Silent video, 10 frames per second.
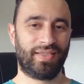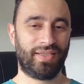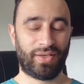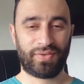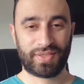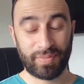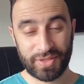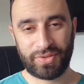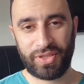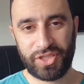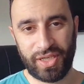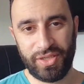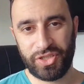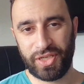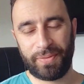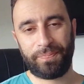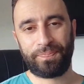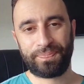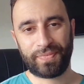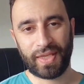you know, something's got to change here.
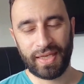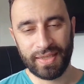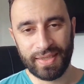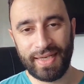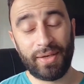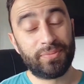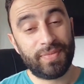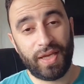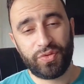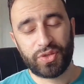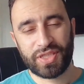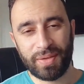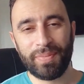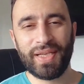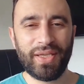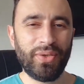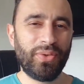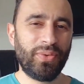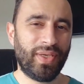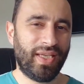Now, if you're somebody
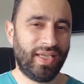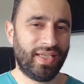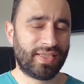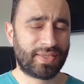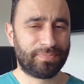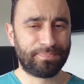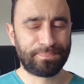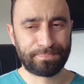who is